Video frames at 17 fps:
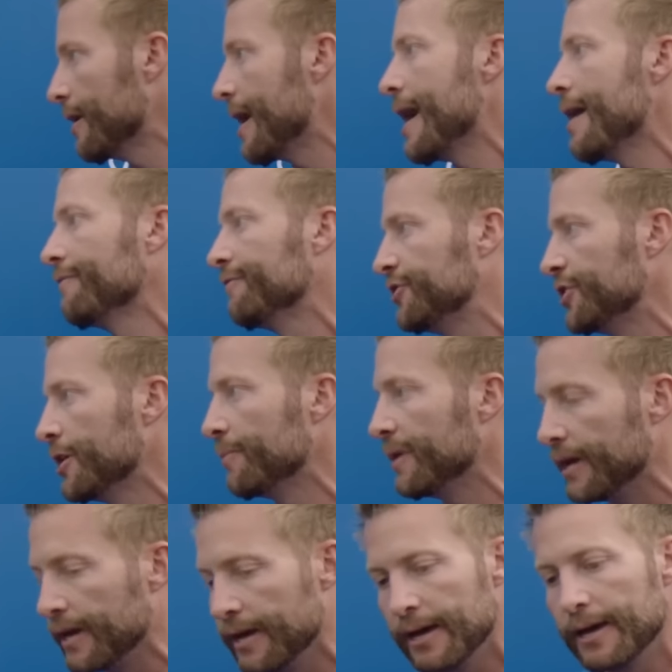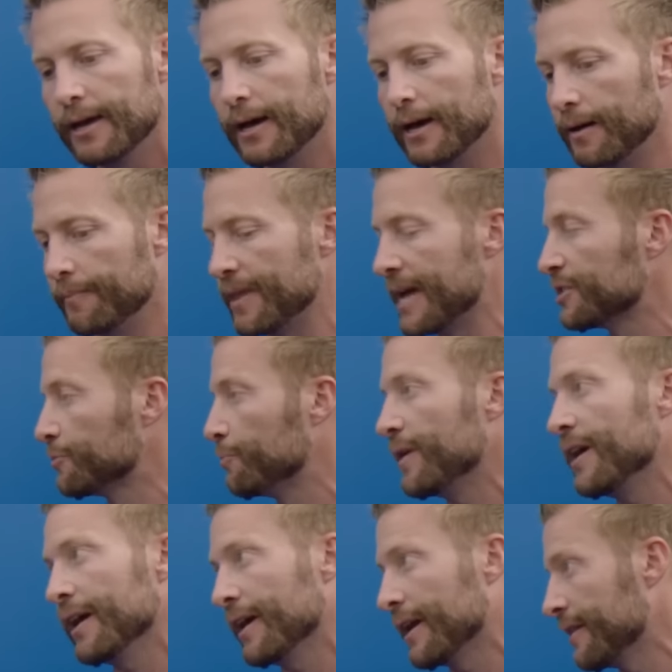to have Jimmy, that's
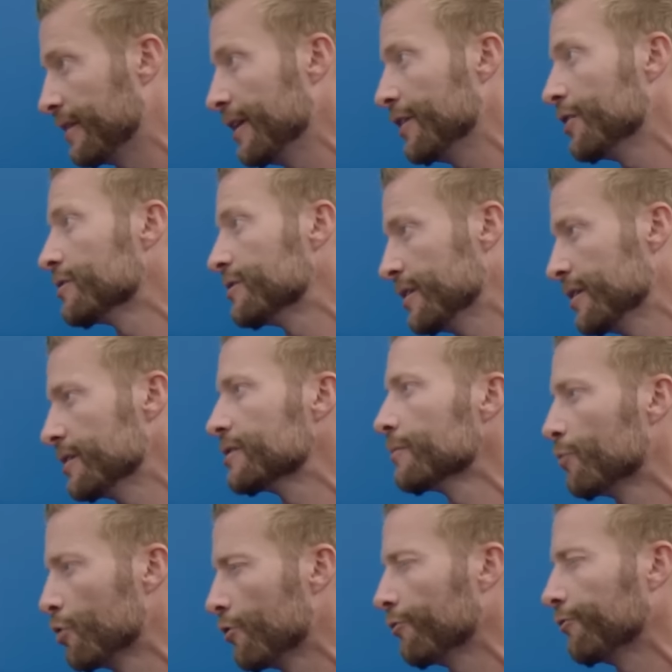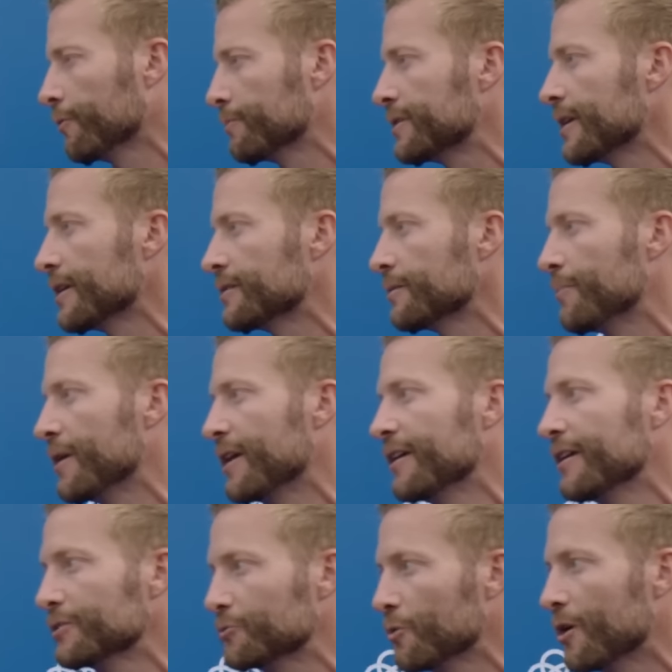big. And I think you're seeing some growth from Stetson
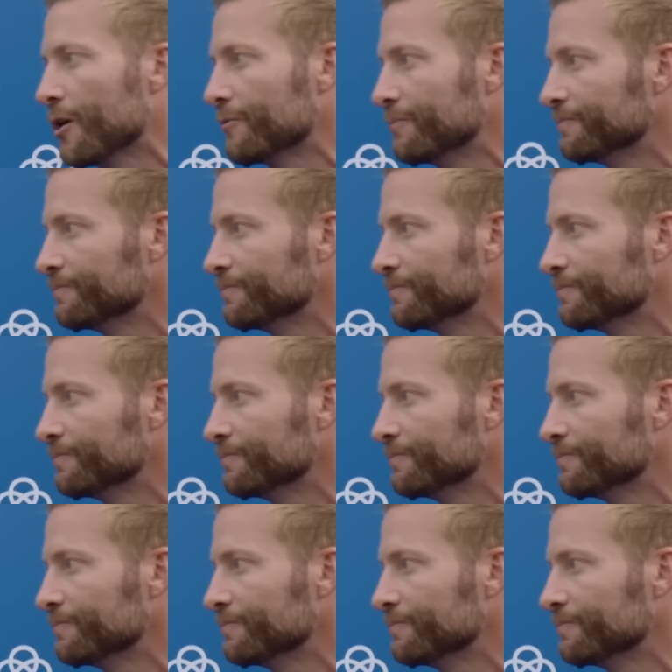Bennett as well.